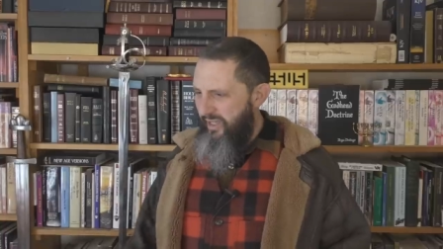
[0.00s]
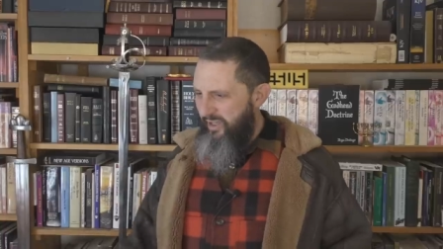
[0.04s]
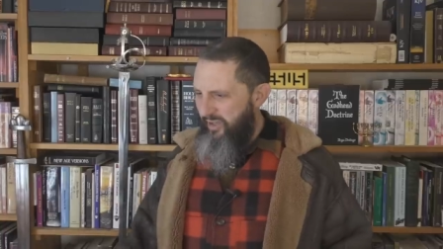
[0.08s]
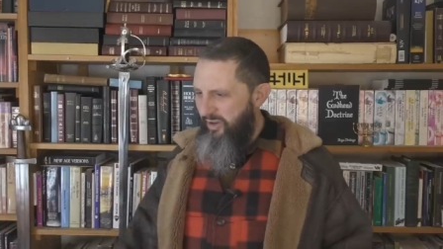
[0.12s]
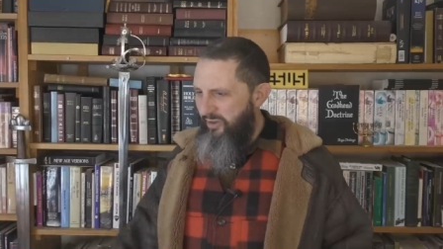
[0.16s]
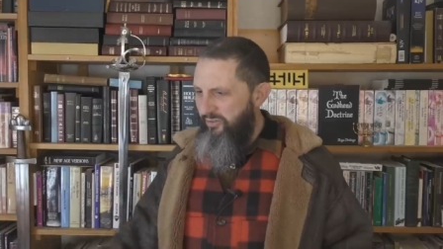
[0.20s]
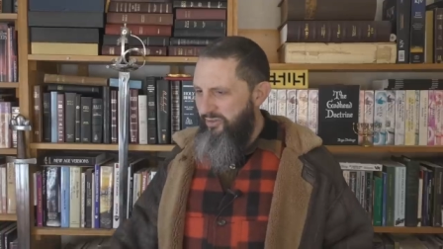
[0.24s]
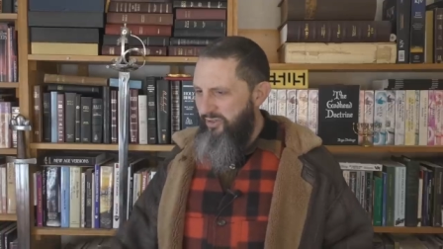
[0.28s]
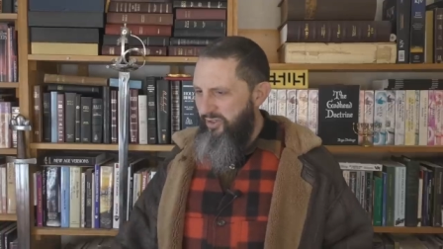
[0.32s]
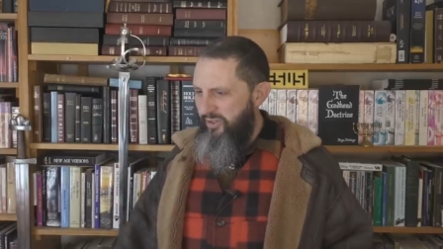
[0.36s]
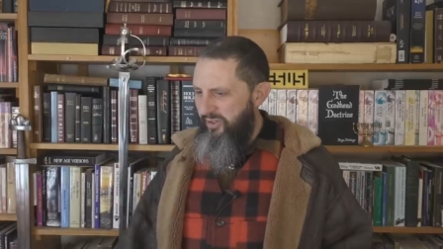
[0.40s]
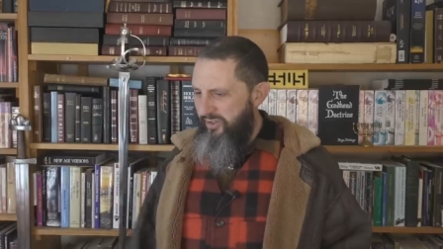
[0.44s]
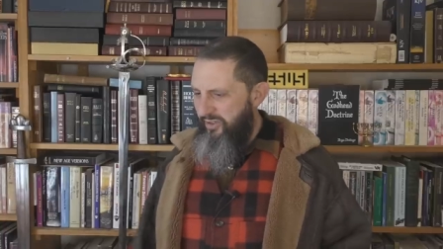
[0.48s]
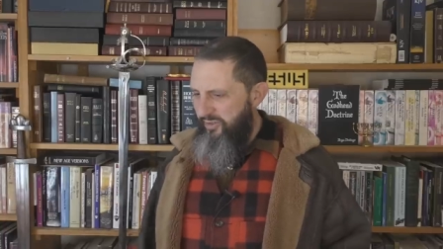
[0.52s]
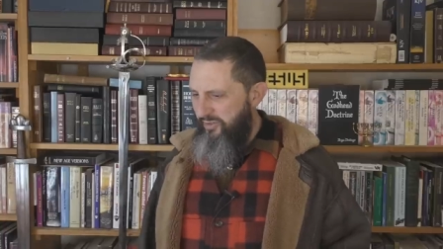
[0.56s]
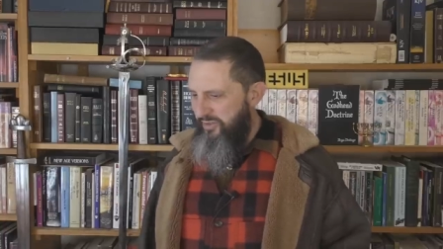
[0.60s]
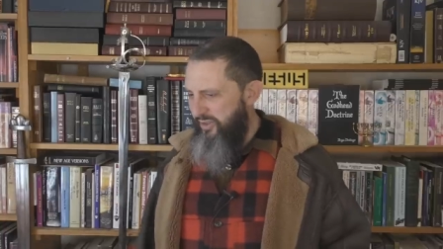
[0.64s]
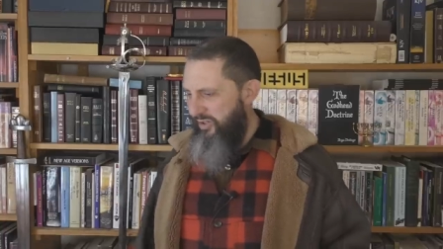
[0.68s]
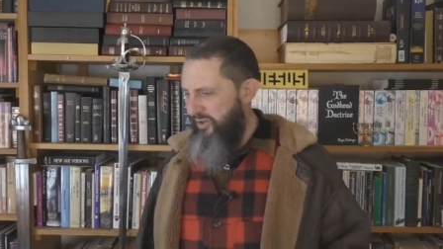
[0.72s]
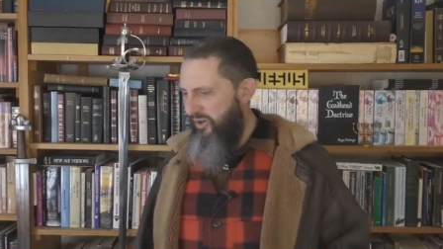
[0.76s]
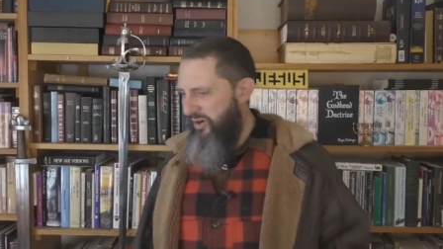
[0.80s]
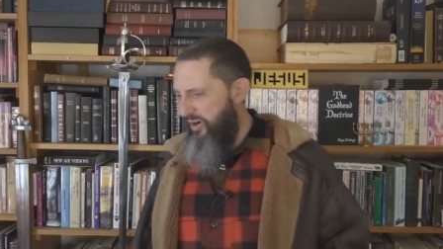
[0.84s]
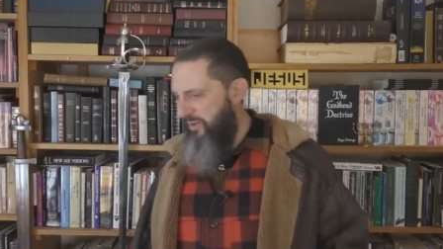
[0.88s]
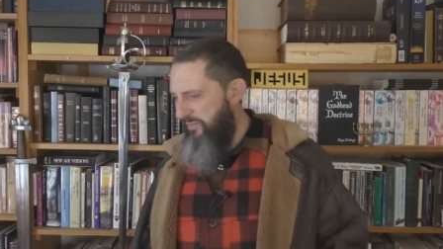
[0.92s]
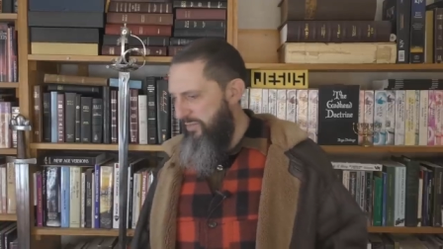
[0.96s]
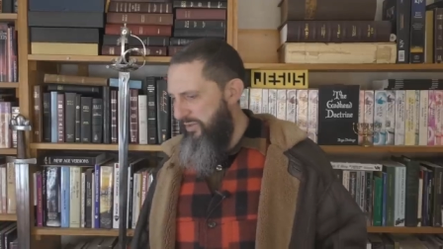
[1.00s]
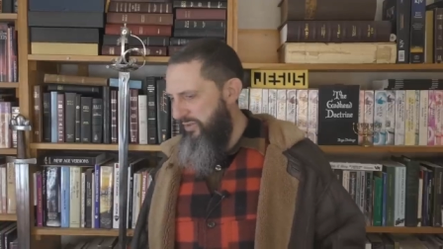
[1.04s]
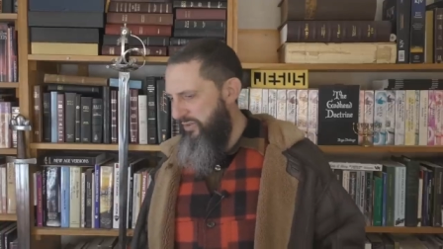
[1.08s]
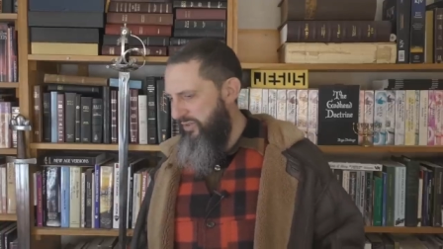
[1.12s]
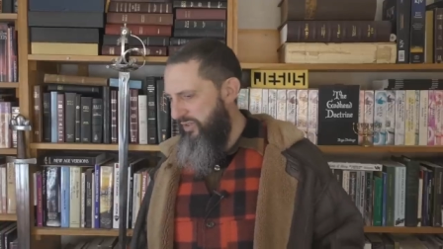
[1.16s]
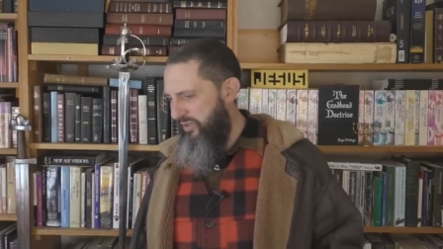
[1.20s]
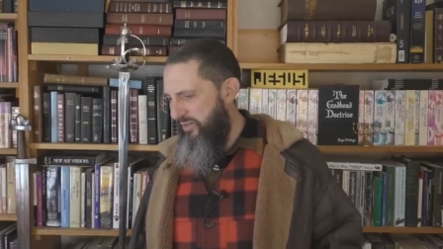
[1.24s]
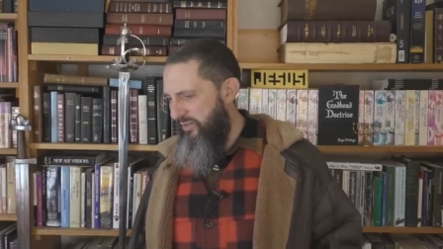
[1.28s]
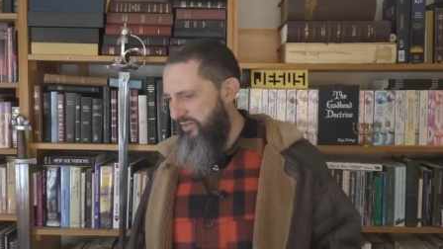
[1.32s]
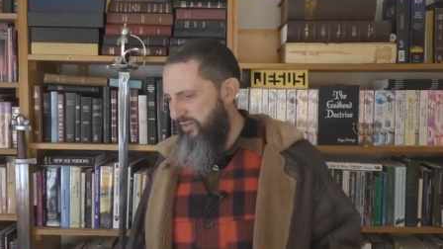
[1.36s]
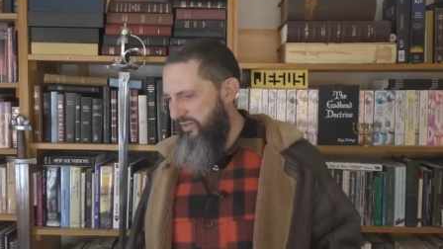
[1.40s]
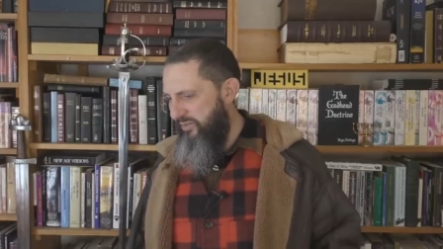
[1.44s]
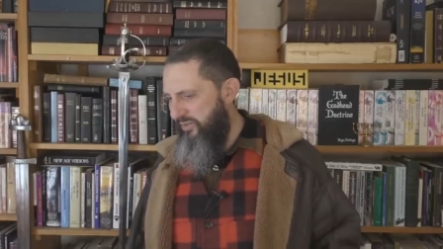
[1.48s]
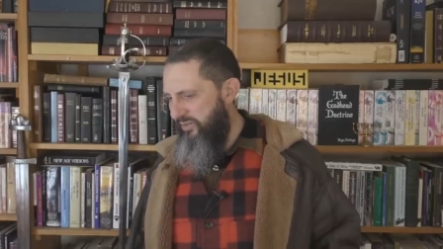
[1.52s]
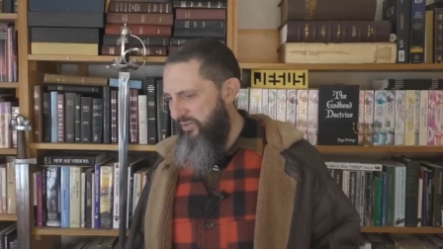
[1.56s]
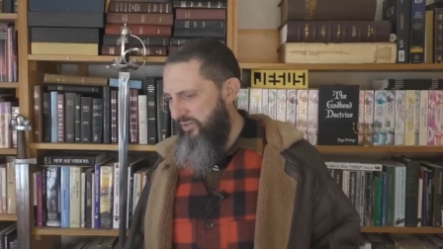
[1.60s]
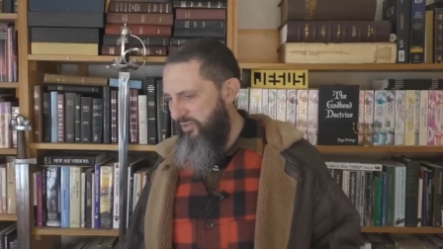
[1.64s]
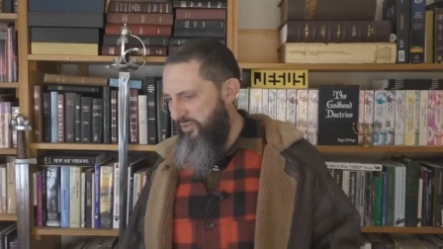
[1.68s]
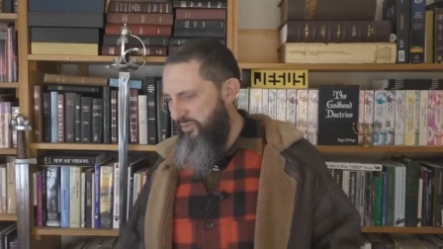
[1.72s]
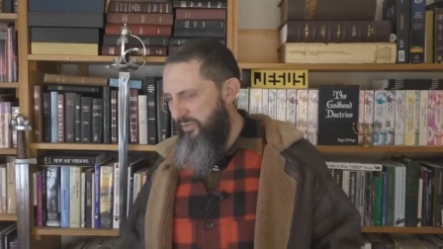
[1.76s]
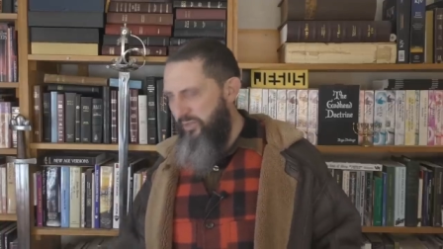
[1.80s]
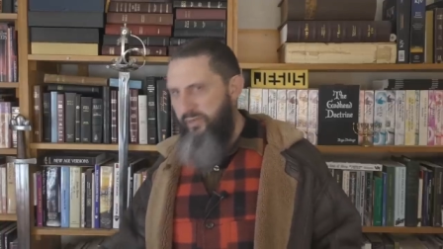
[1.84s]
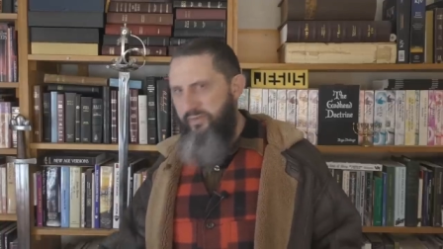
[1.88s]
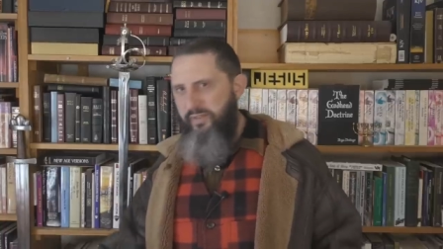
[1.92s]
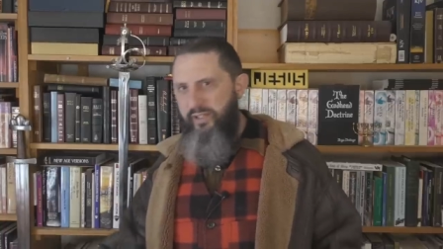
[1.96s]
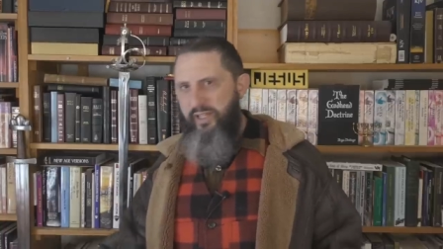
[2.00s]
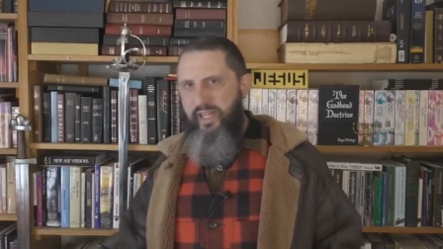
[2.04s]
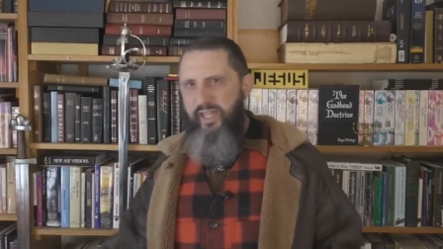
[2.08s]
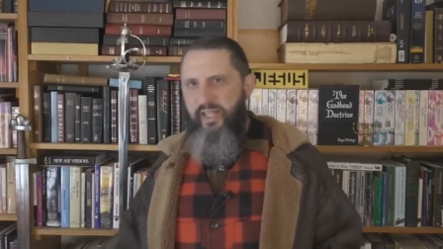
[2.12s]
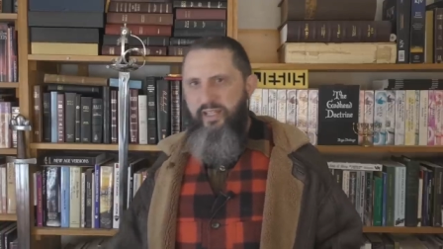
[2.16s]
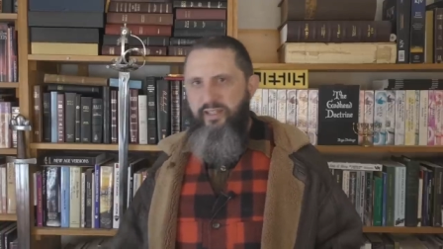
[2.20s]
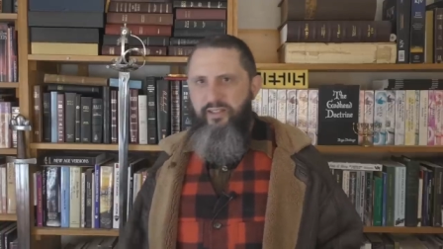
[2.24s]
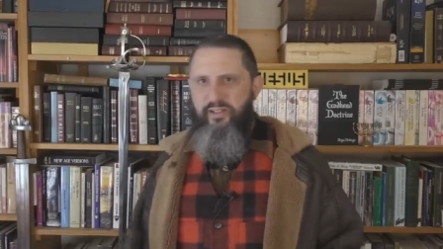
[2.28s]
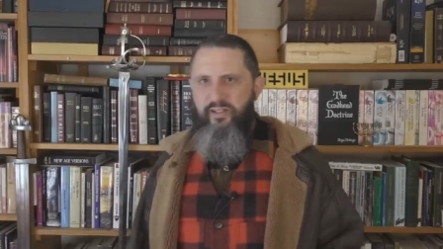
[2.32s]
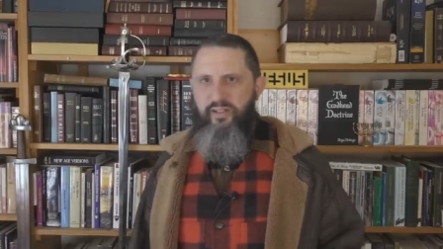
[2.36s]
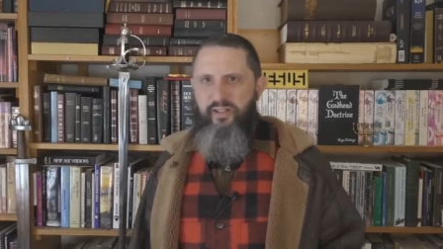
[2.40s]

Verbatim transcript: oh good, there's an arm, there's a there's a little bit of a leg.